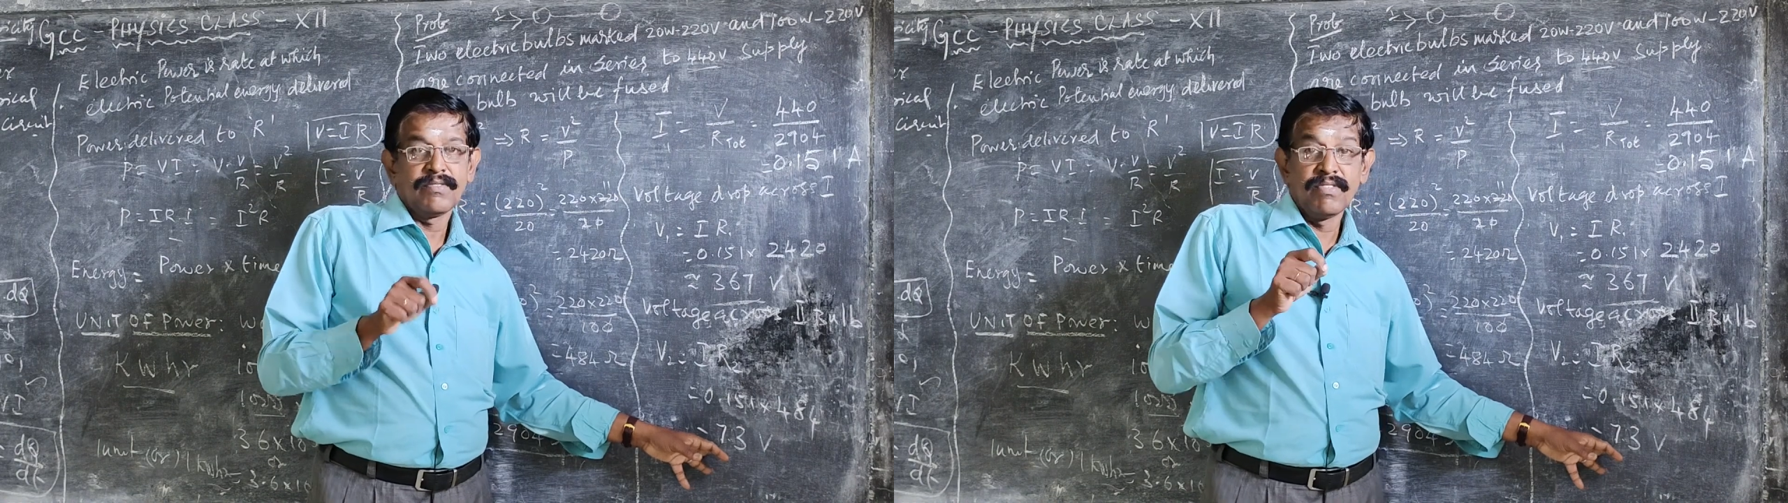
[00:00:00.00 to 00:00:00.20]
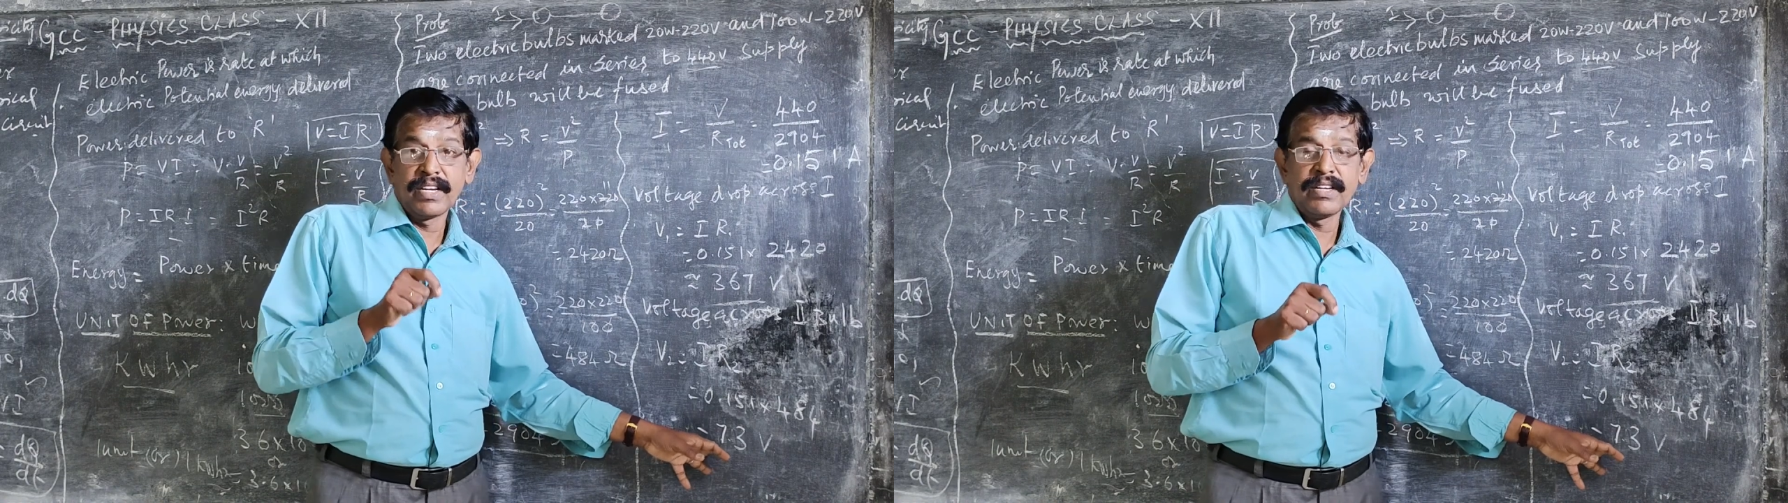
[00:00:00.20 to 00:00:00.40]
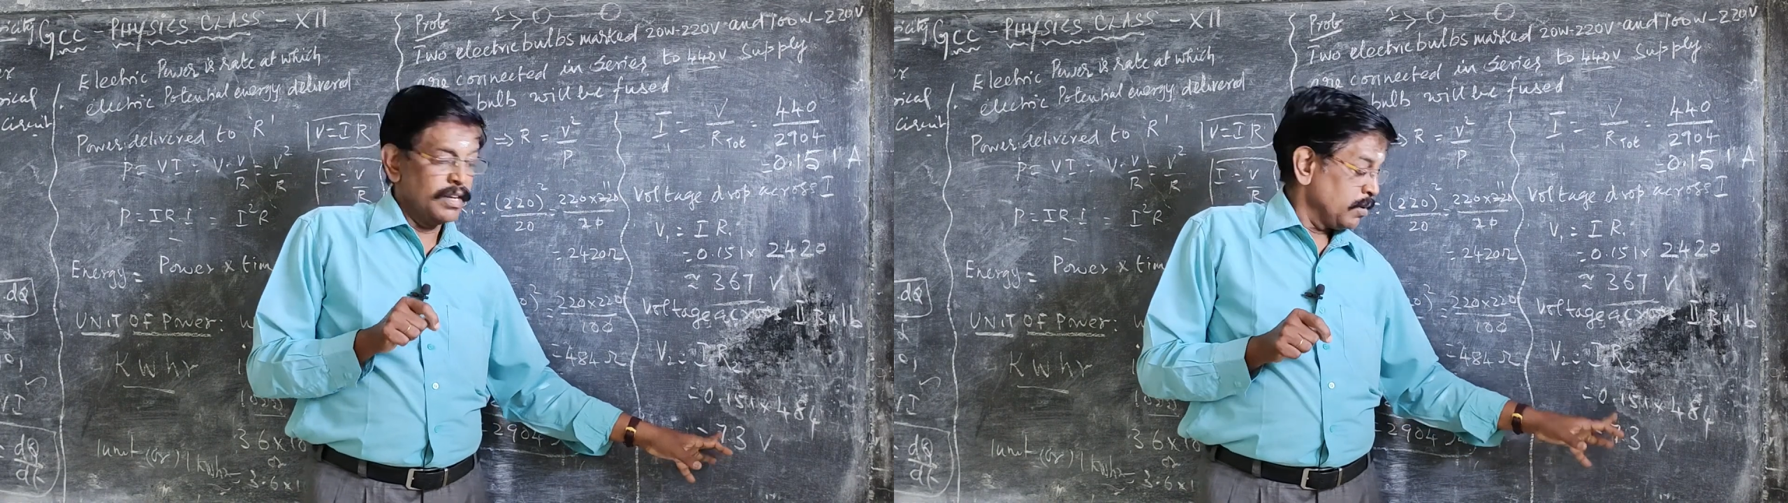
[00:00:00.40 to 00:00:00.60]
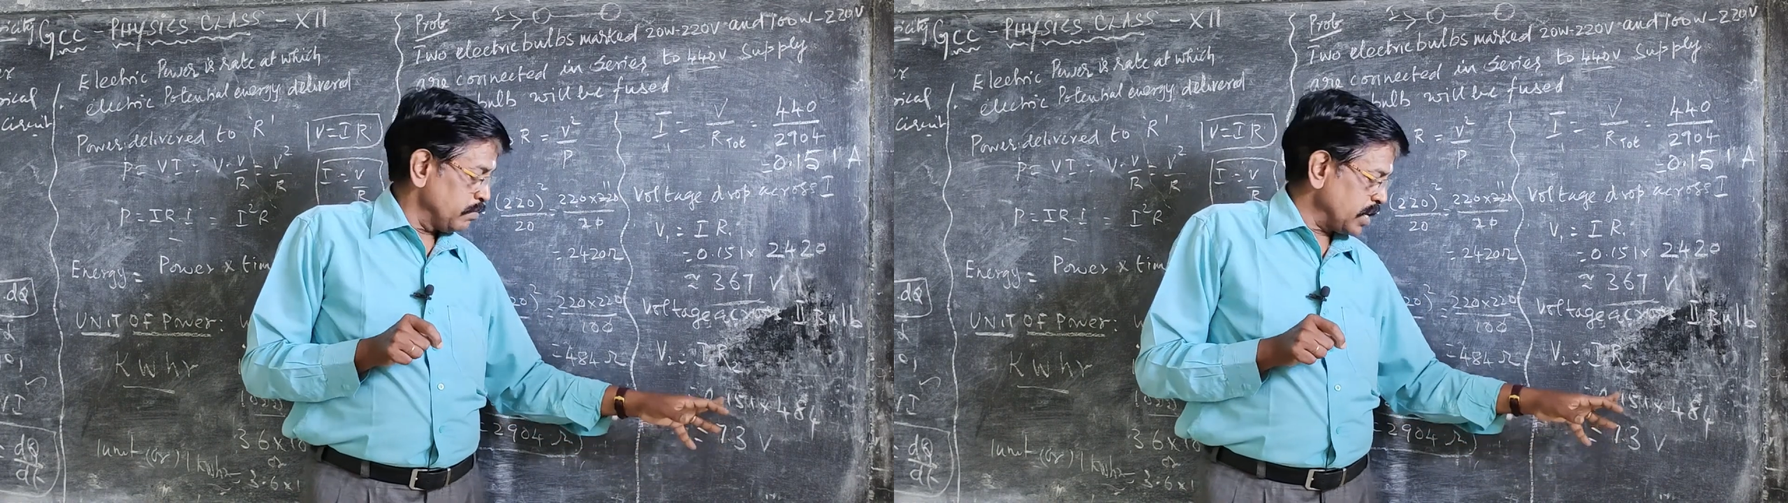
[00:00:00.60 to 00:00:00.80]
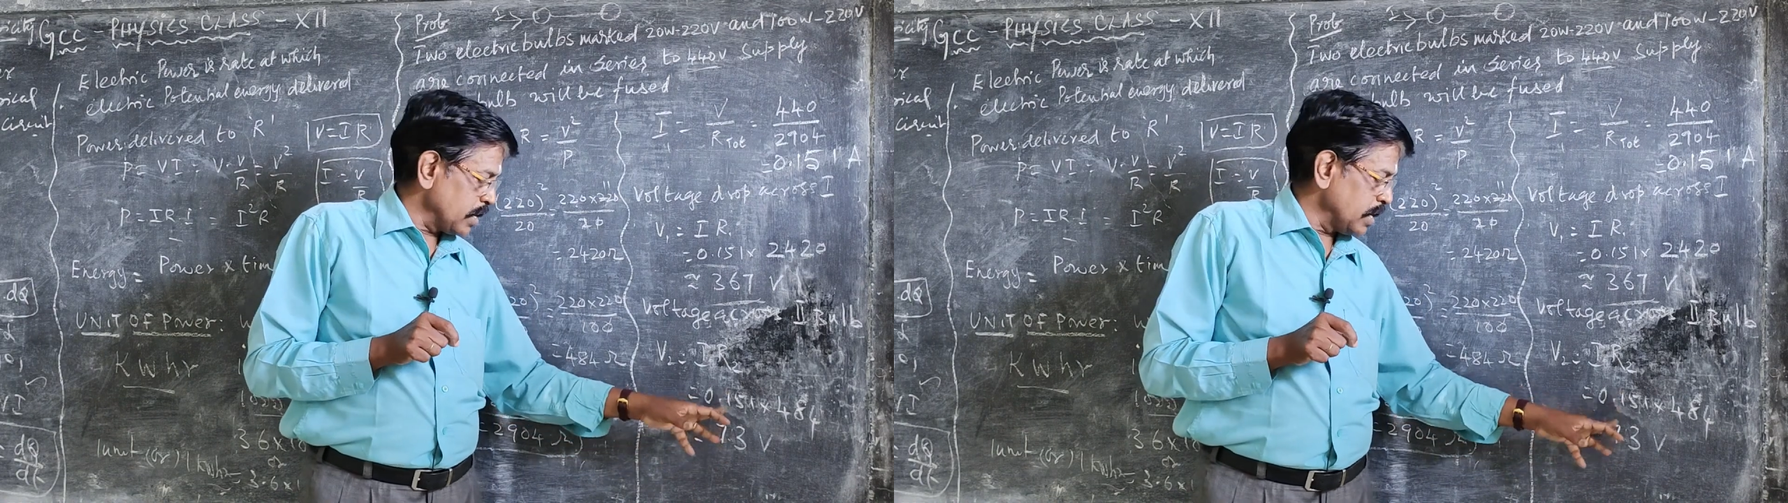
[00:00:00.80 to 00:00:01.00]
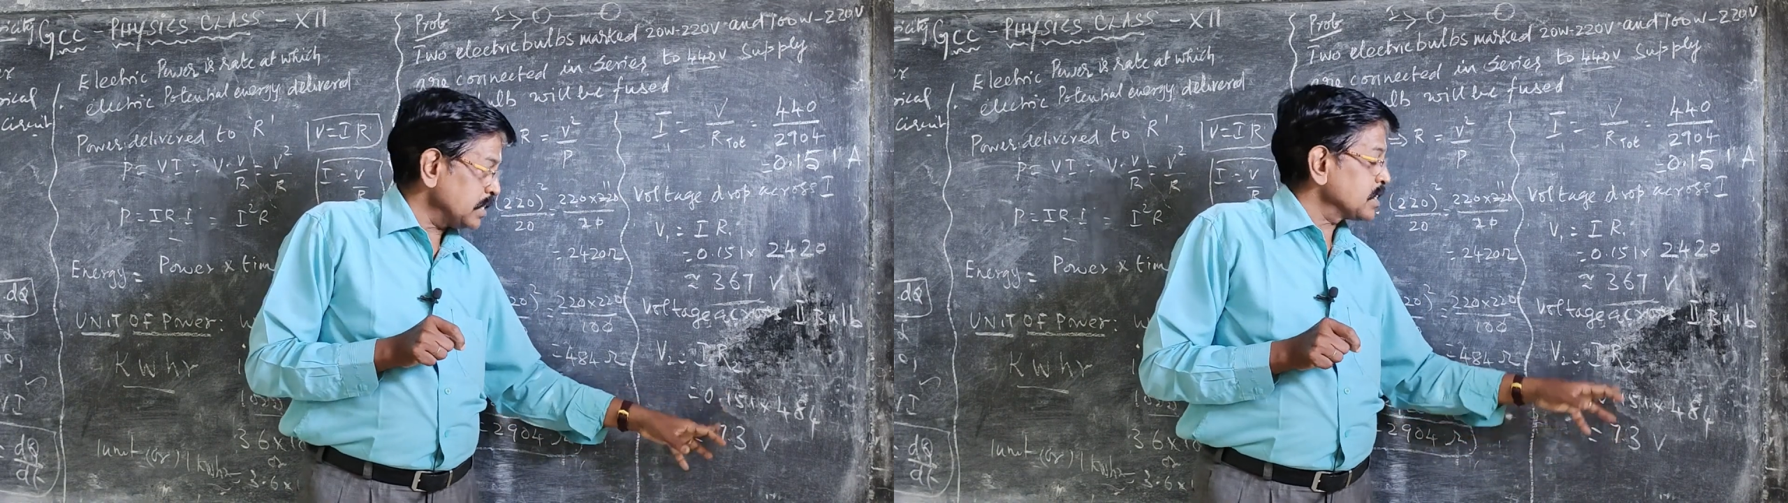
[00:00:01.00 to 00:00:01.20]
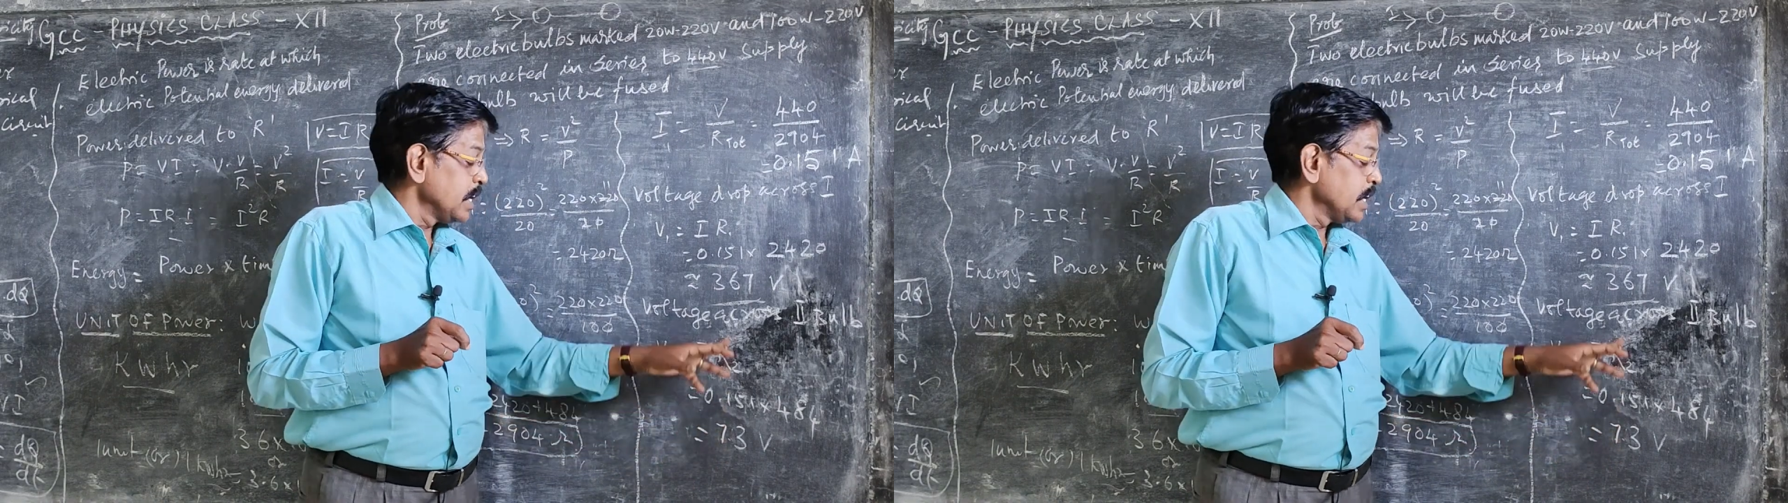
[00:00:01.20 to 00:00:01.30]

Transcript: Why? Because